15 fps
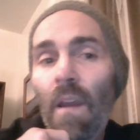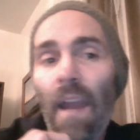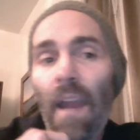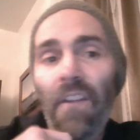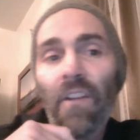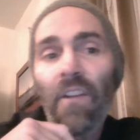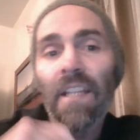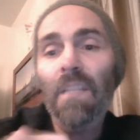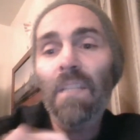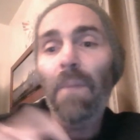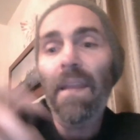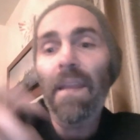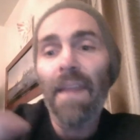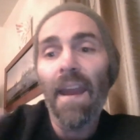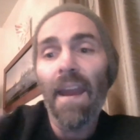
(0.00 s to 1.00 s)
and you need to
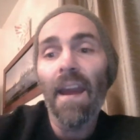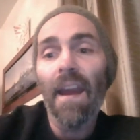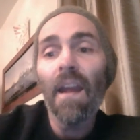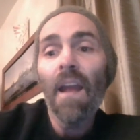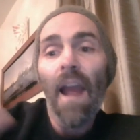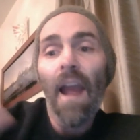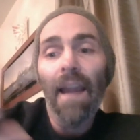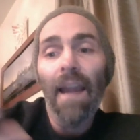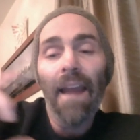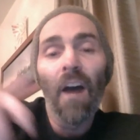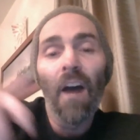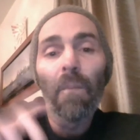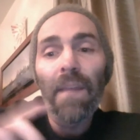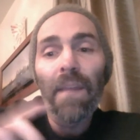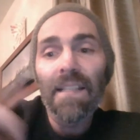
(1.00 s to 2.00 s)
be there and
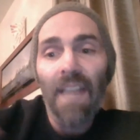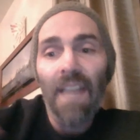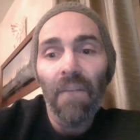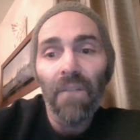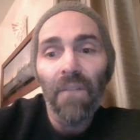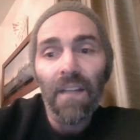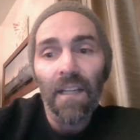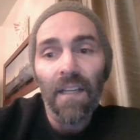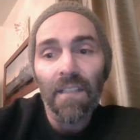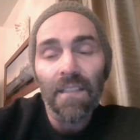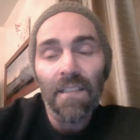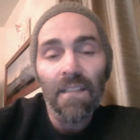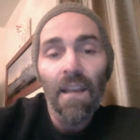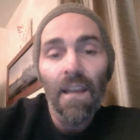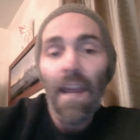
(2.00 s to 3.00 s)
help these
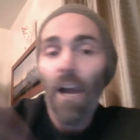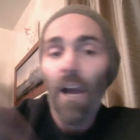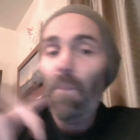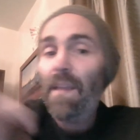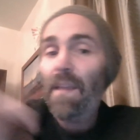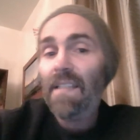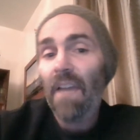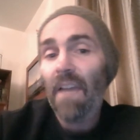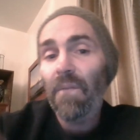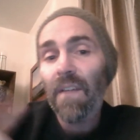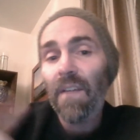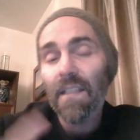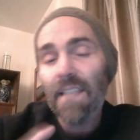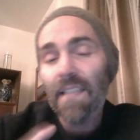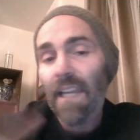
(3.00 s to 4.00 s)
advocates
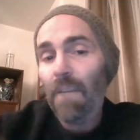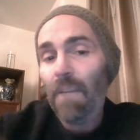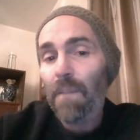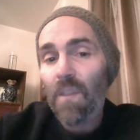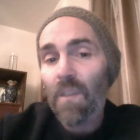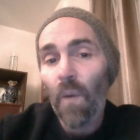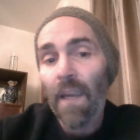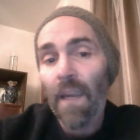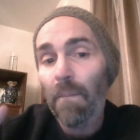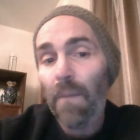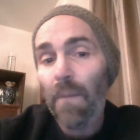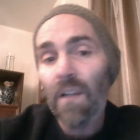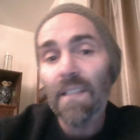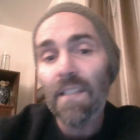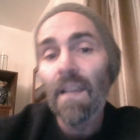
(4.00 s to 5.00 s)
get in between,
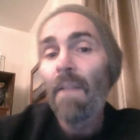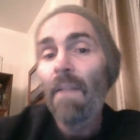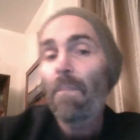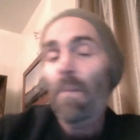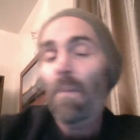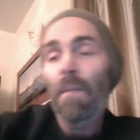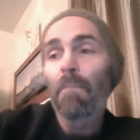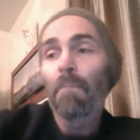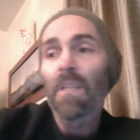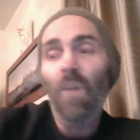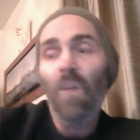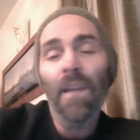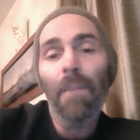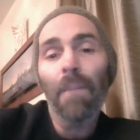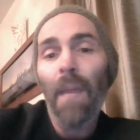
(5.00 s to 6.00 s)
because
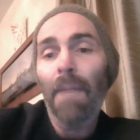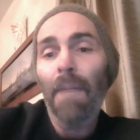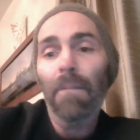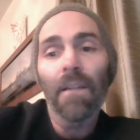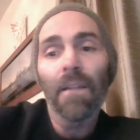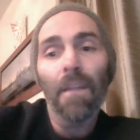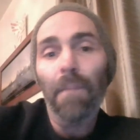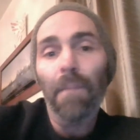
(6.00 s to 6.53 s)
between the people and the